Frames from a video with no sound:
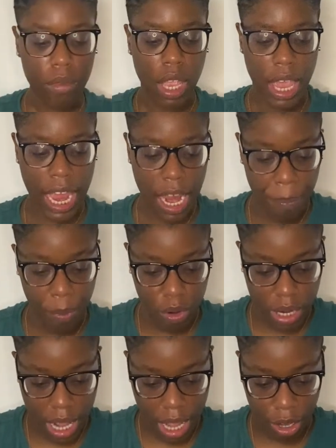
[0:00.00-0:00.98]
April
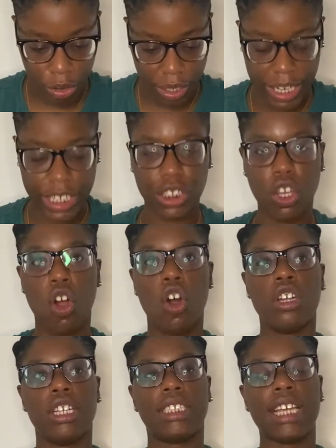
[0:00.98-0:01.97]
now is
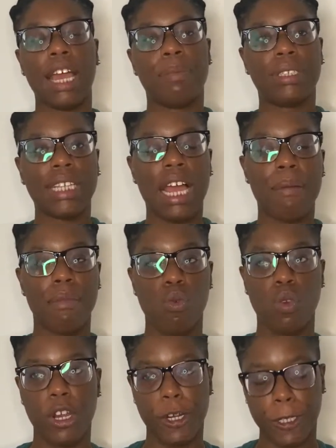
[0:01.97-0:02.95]
on the type of timing
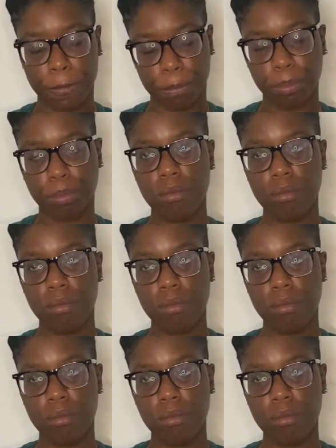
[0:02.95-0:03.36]
where